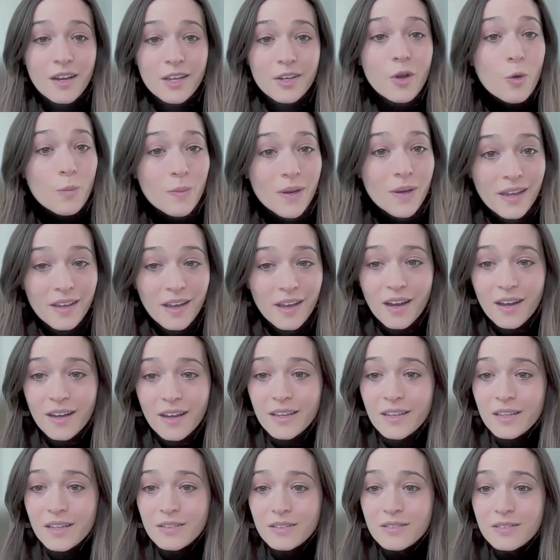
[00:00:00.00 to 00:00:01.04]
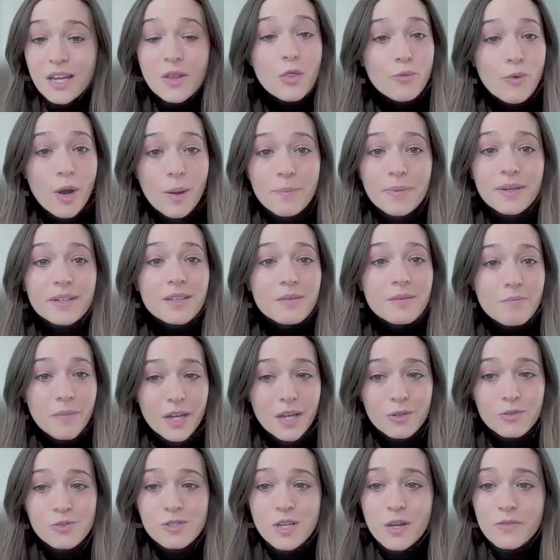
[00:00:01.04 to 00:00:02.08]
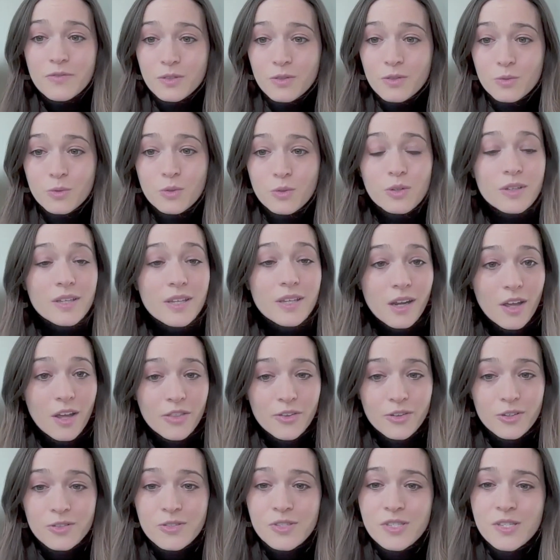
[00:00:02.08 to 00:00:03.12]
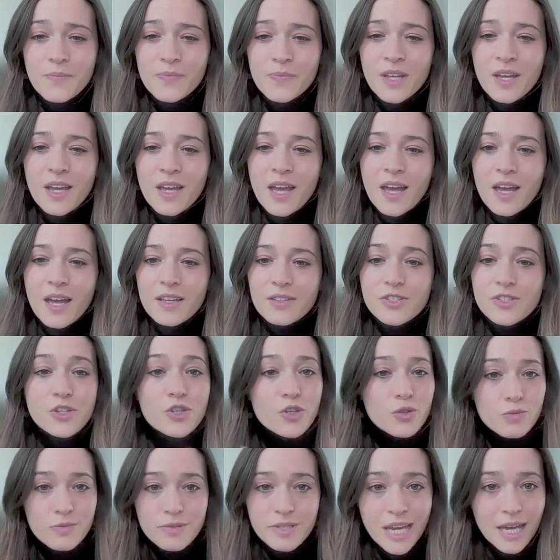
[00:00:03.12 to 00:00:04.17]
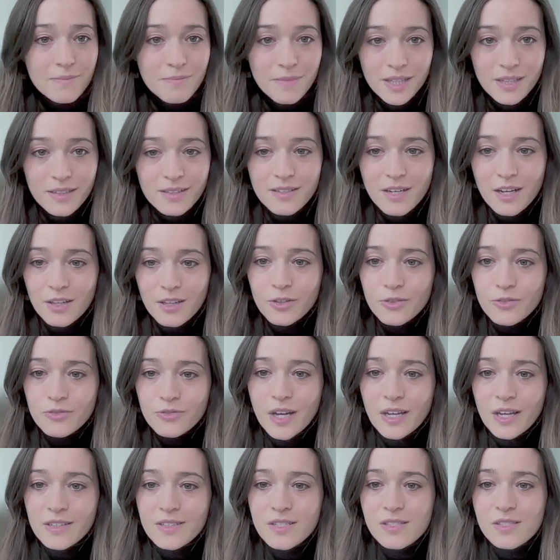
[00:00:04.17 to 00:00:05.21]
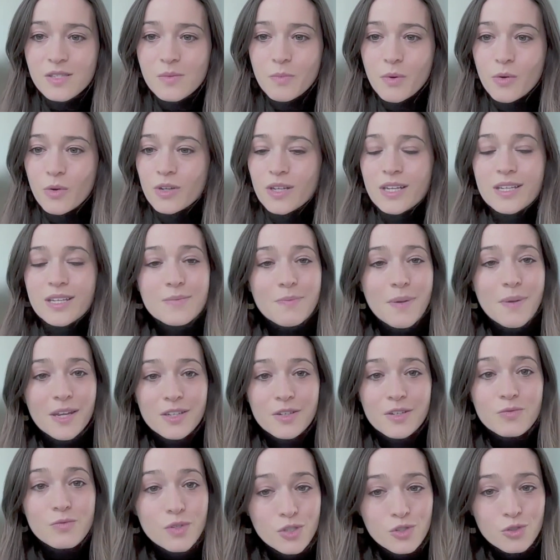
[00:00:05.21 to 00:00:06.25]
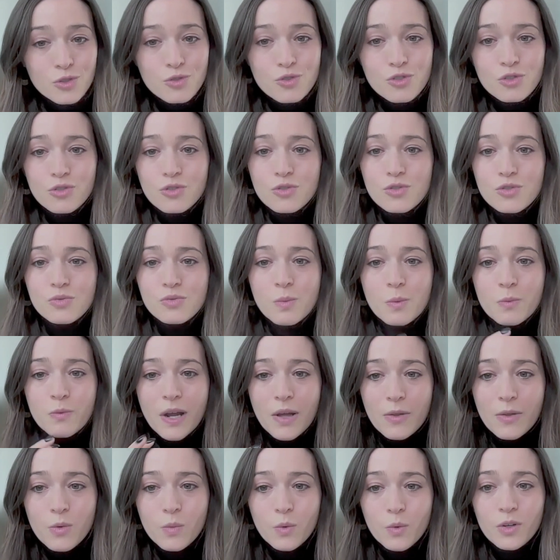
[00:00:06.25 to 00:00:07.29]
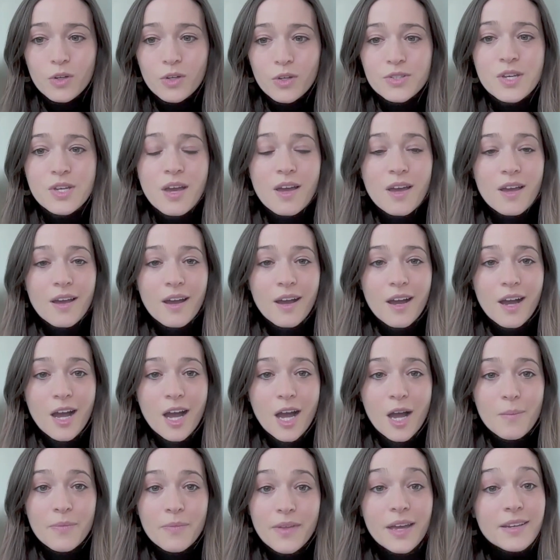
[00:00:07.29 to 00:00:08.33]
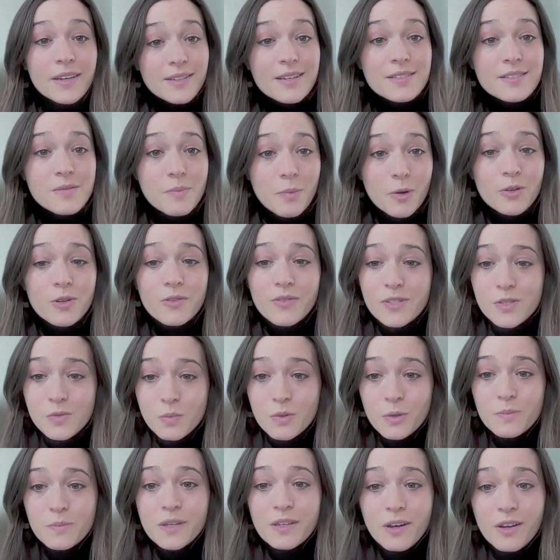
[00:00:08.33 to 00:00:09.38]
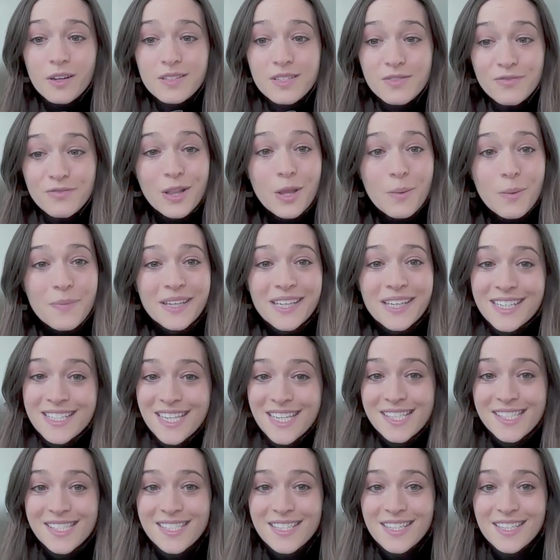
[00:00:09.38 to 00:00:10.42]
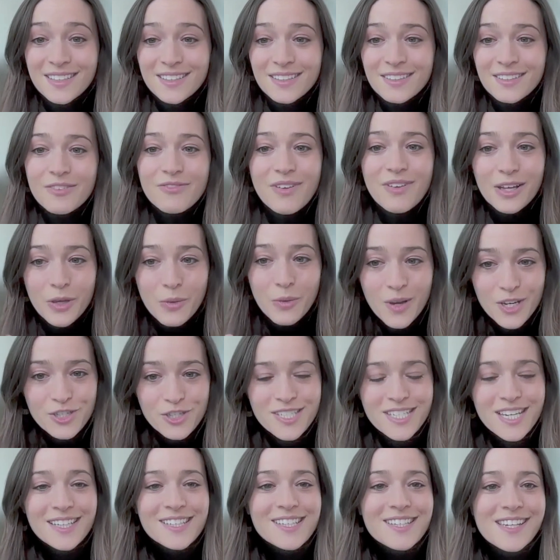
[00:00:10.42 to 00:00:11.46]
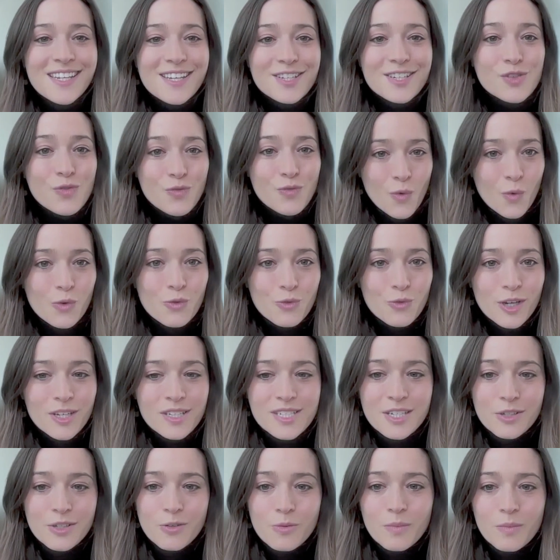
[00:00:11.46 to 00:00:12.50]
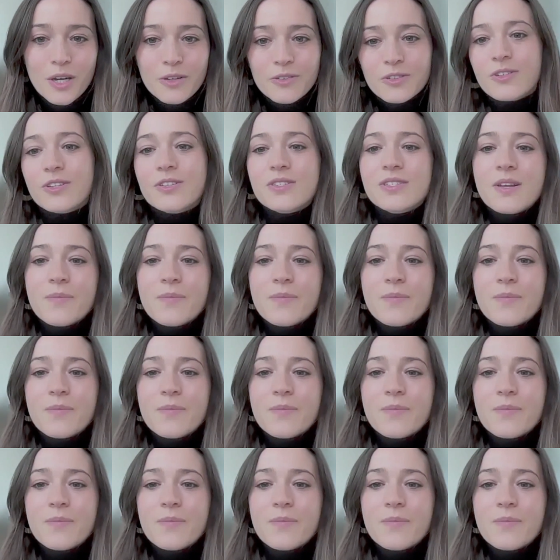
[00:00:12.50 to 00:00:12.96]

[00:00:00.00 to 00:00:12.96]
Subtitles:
OpenAI and Anthropic and Microsoft, Google, and others. It's a new $10 million fund to support independent researchers from around the world. And yes, part of this will be on developing and testing evaluation techniques for frontier models.